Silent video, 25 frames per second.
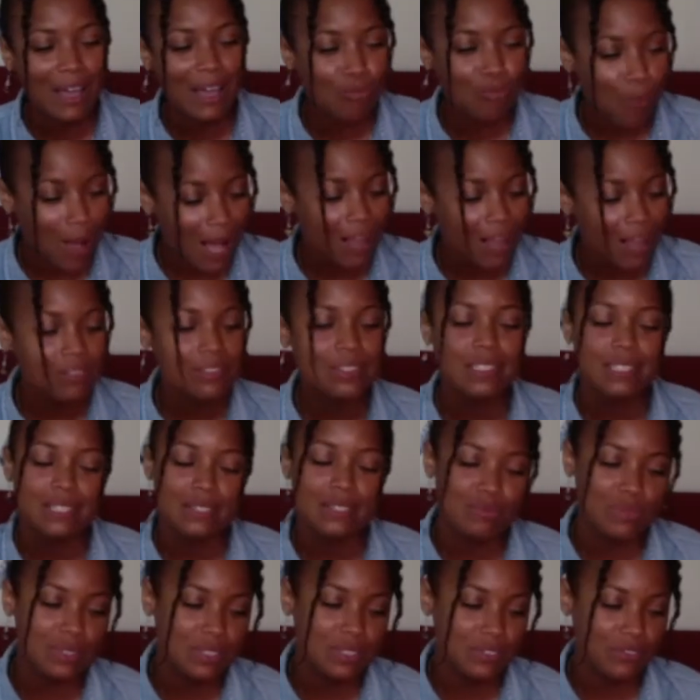Wild
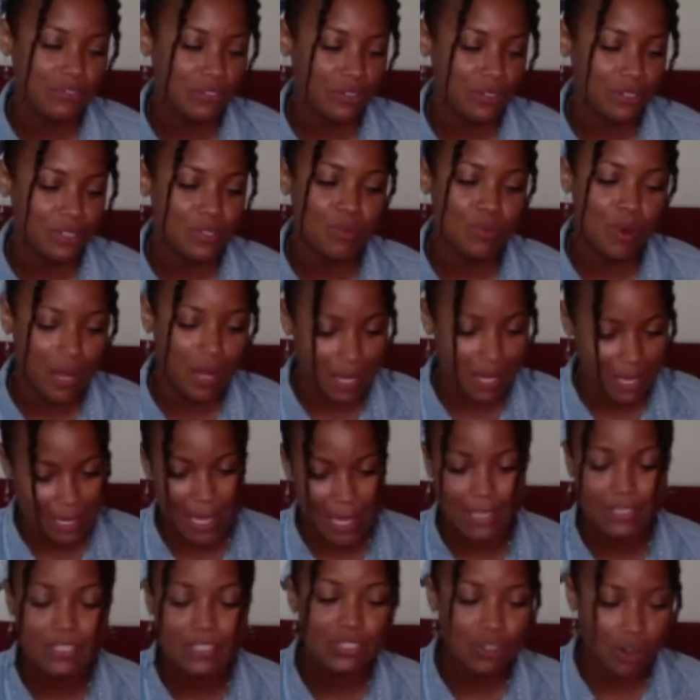Seed was the first one, and
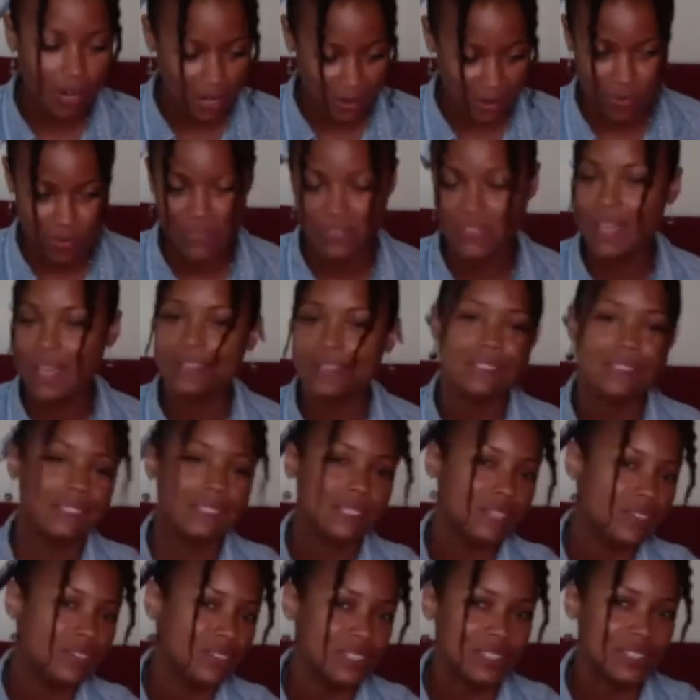I started with that
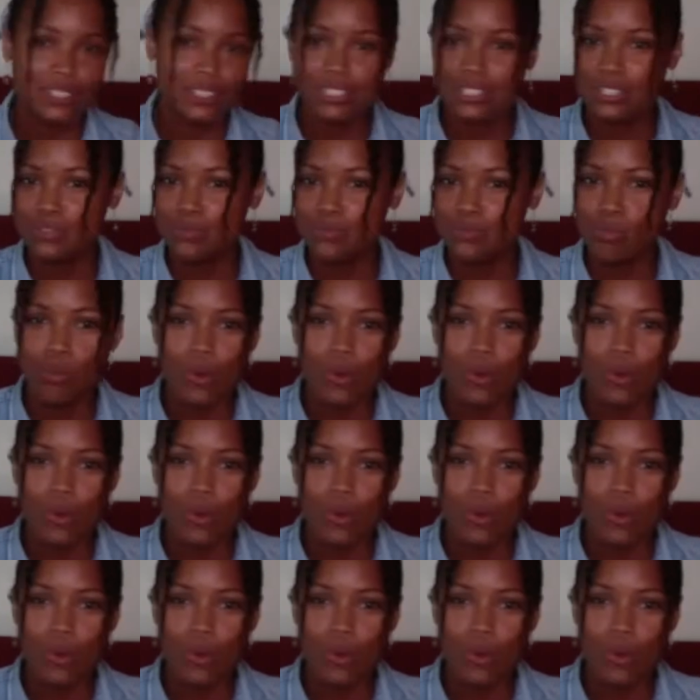series and just